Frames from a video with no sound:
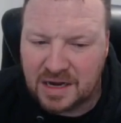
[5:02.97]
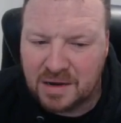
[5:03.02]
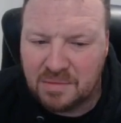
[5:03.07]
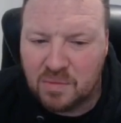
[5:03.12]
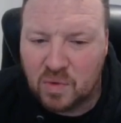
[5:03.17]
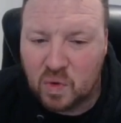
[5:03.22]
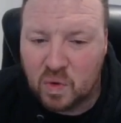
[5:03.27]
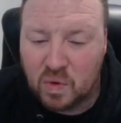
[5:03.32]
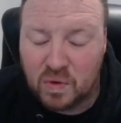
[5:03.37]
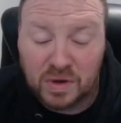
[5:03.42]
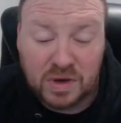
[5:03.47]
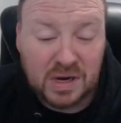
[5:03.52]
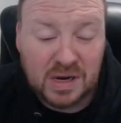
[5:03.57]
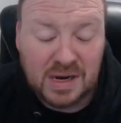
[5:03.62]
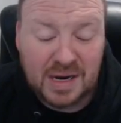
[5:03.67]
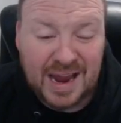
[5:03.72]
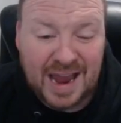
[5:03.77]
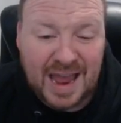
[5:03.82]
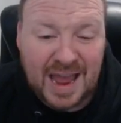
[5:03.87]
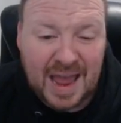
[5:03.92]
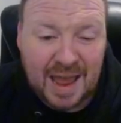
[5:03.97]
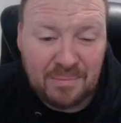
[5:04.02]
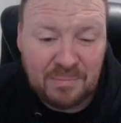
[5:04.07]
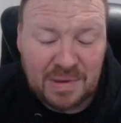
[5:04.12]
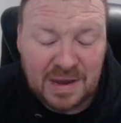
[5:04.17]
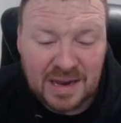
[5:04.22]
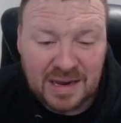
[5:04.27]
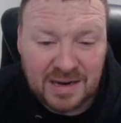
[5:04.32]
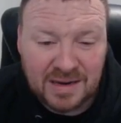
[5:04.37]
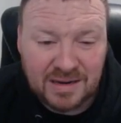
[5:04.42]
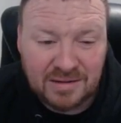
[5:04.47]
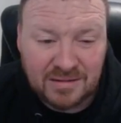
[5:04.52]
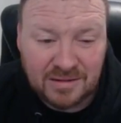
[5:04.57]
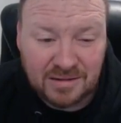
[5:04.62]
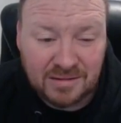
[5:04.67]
more than an epic,